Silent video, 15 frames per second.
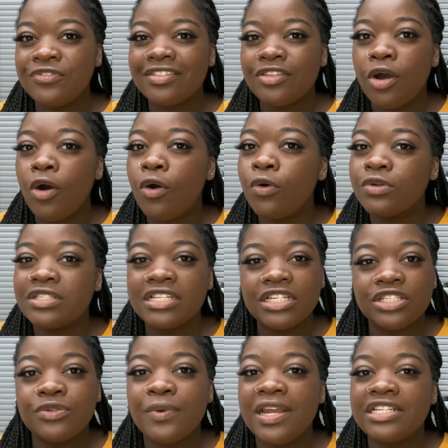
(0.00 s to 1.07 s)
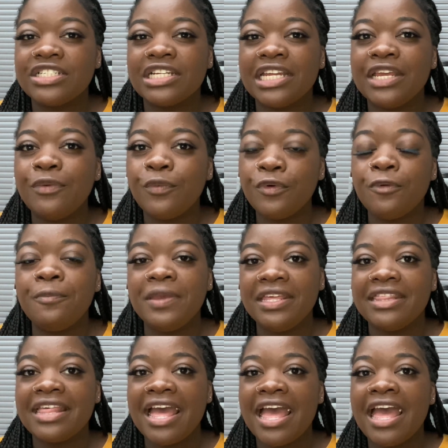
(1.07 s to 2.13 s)
the whole situation. He will be
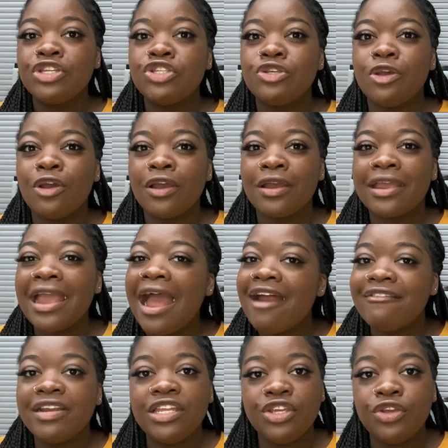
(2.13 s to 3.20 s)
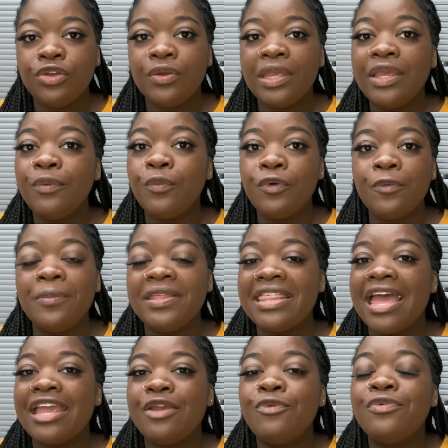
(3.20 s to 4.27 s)
there to carry you. He will be
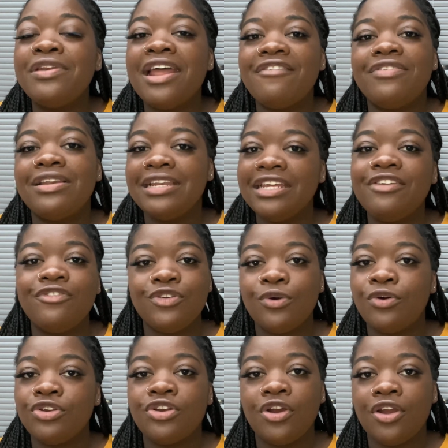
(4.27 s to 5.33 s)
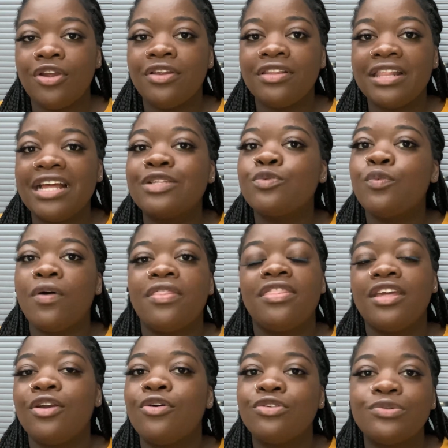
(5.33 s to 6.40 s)
there. He will never leave you on your own. That's one
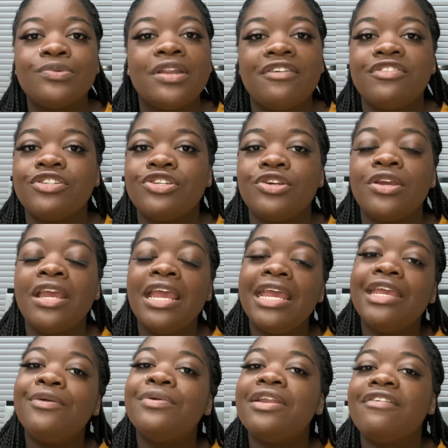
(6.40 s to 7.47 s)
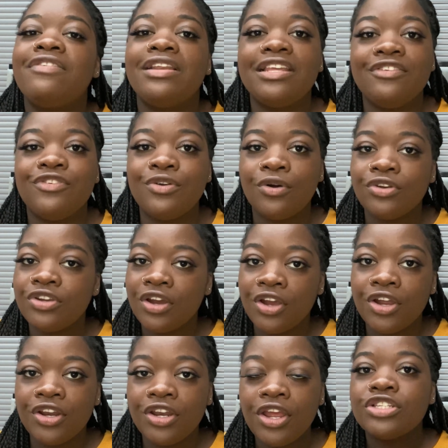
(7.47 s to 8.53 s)
thing God will never do. He will never leave you on your
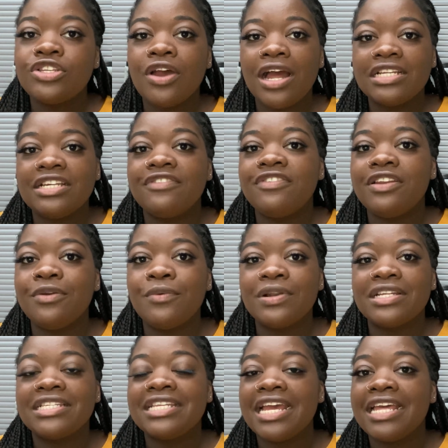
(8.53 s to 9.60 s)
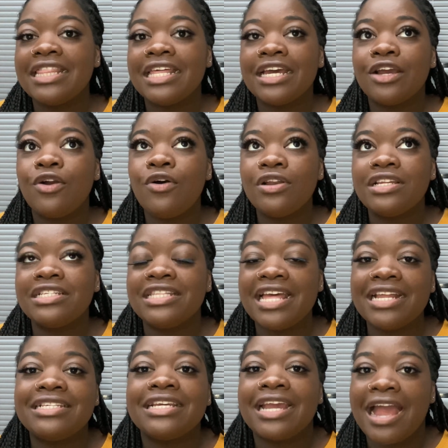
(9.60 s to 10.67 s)
own. So I definitely want to say that God is
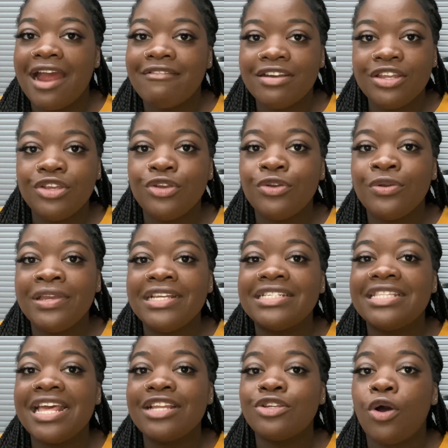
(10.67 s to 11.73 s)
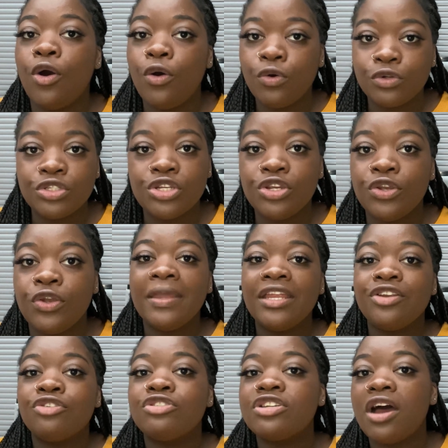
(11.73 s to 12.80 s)
there to carry you. He's there to hold you
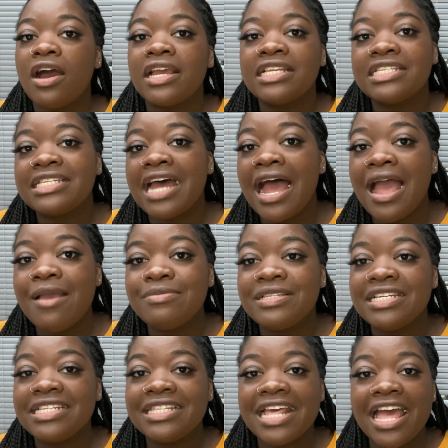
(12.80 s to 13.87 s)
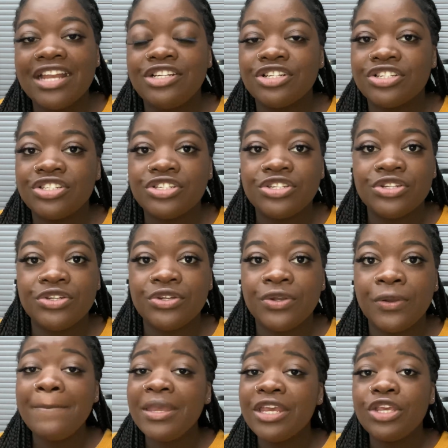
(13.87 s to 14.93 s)
in your darkest times. He's there just to
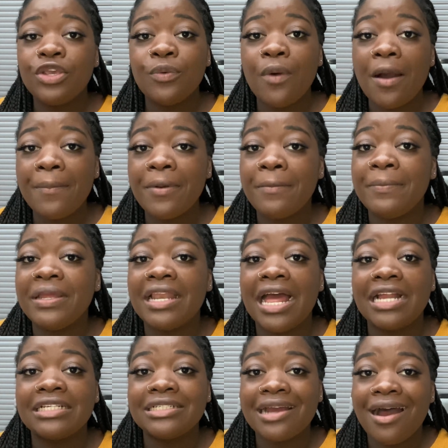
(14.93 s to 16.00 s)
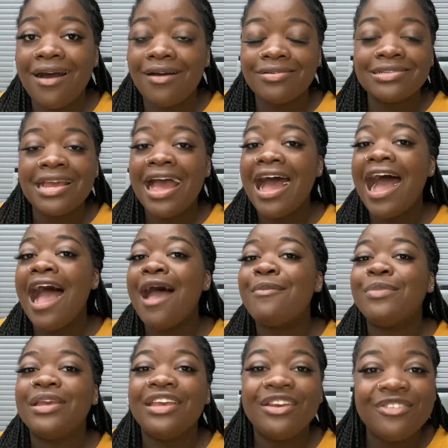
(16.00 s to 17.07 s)
pick you up and be like, child, I
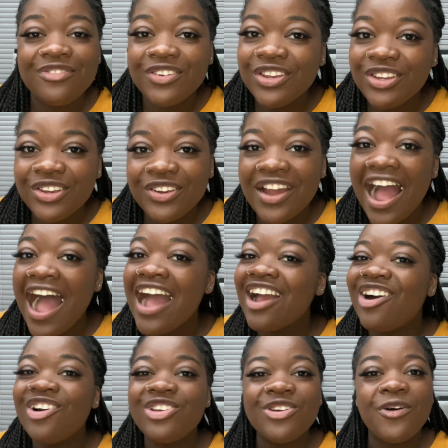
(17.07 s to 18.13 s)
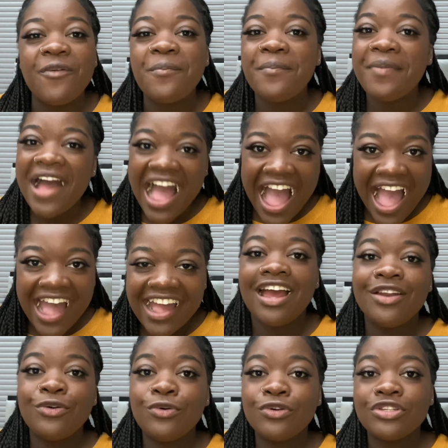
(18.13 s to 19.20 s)
am here for you. I got your back.
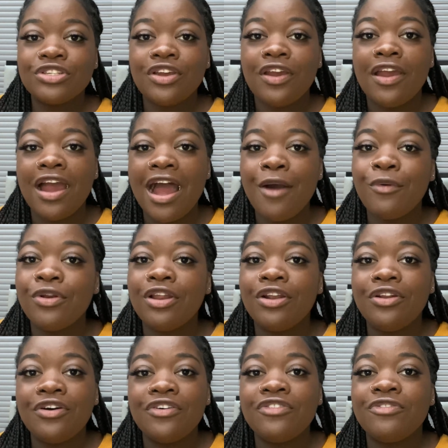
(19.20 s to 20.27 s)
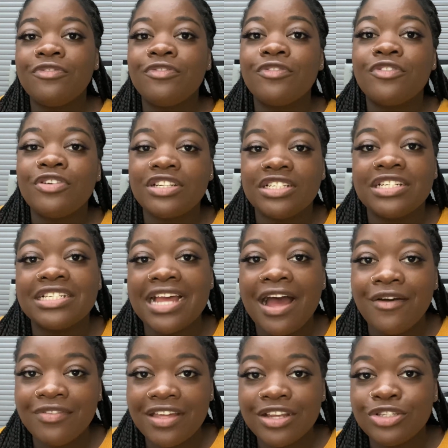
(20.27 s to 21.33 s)
And also, I want a lot of Christians
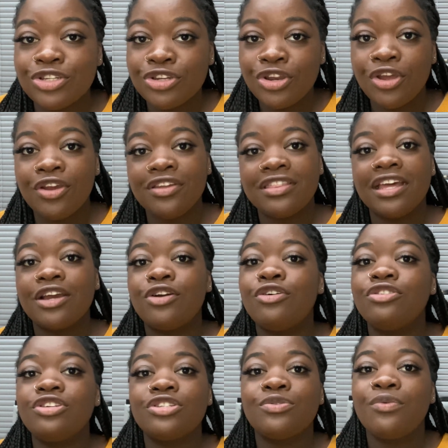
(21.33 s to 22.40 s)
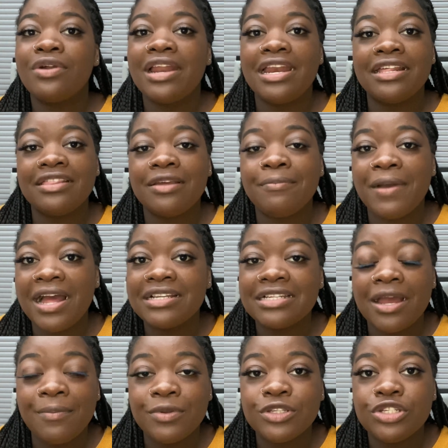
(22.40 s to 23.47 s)
out there to know that God doesn't want anything bad to
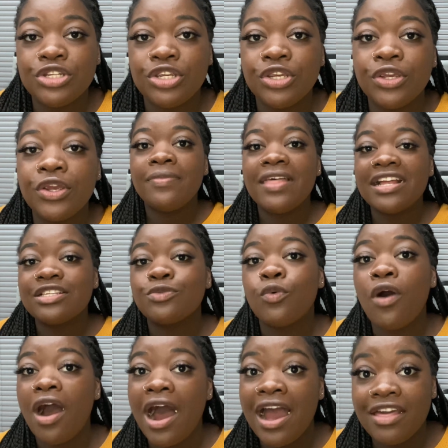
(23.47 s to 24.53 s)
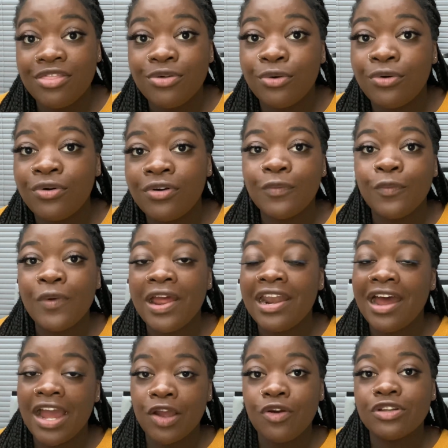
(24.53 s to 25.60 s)
happen to you. That's what I thought when
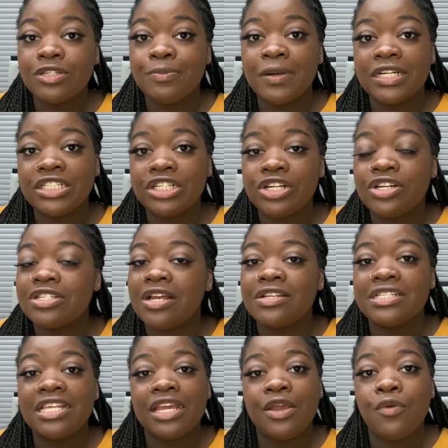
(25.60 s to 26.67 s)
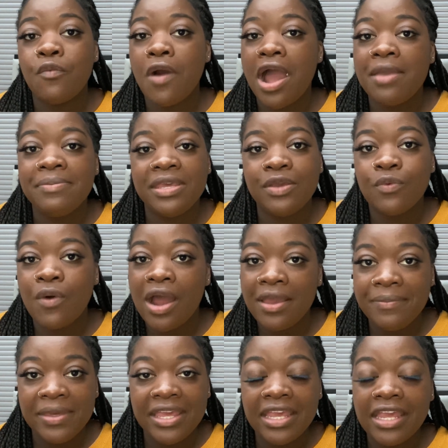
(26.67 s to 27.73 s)
I got depression, because I was thinking, why
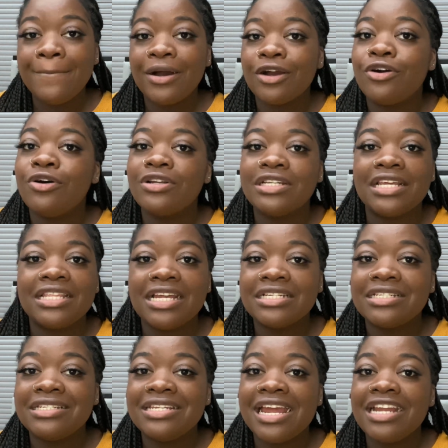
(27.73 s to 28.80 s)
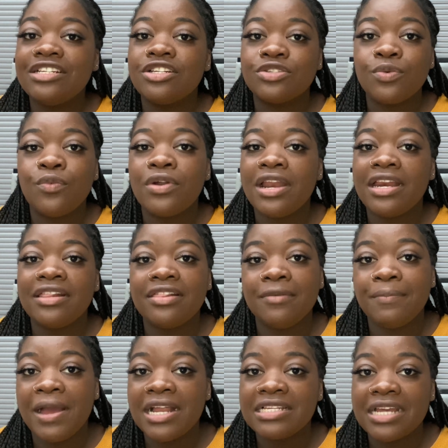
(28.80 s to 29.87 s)
me? But God at the end of the day doesn't want anything
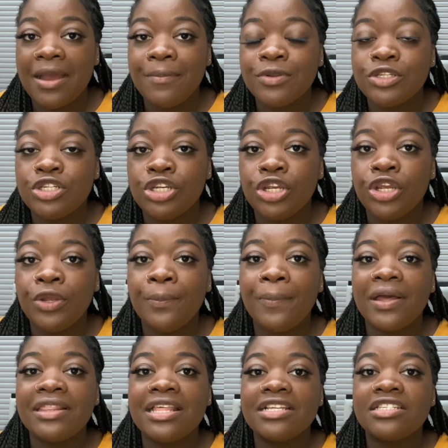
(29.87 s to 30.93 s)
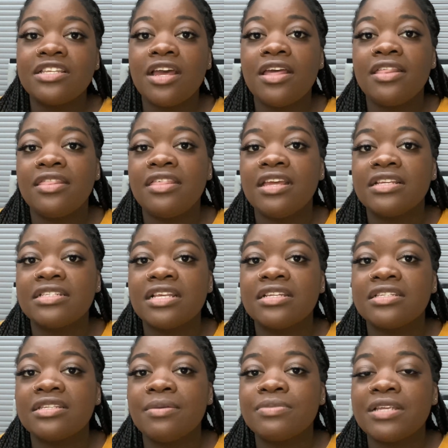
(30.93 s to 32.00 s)
bad to happen to you. But there's certain things
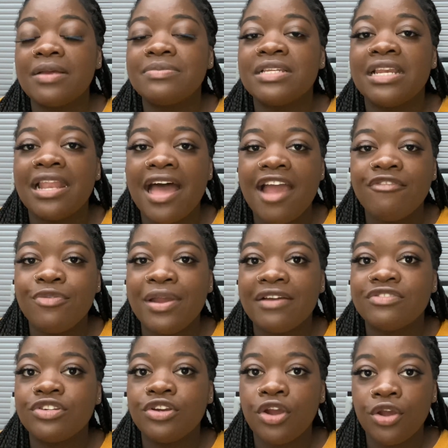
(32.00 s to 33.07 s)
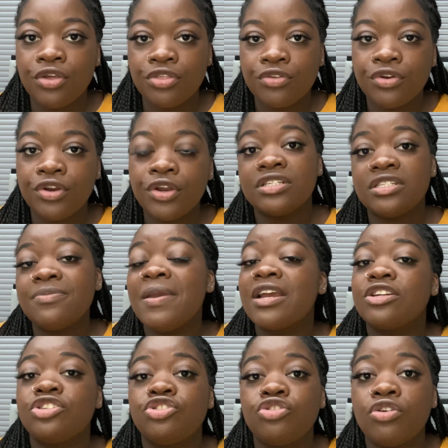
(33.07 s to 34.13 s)
that sometimes in life we have to go through to make
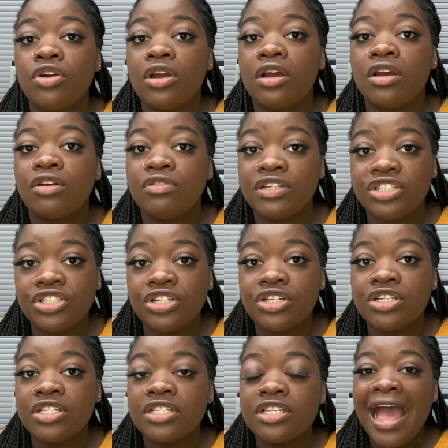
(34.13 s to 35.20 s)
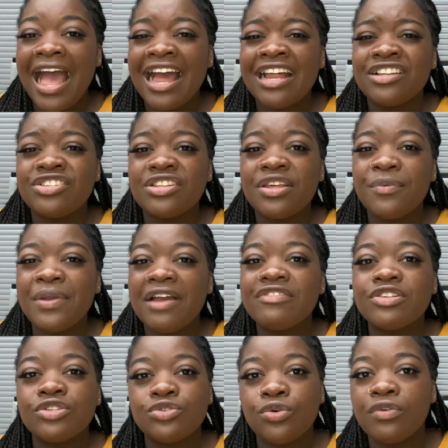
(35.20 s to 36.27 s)
us stronger Christians, and so that we have
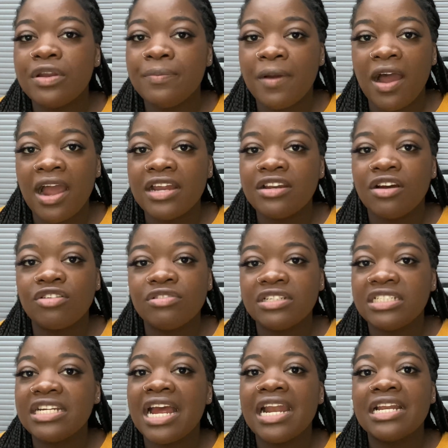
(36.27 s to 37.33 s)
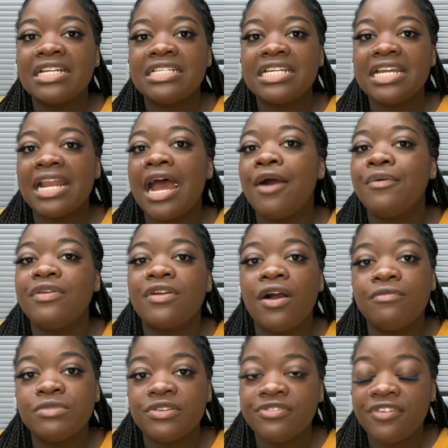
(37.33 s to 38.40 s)
a story behind our Christianity and how we
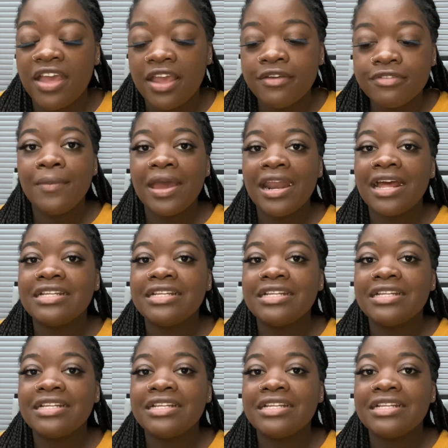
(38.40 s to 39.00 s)
come to faith. And I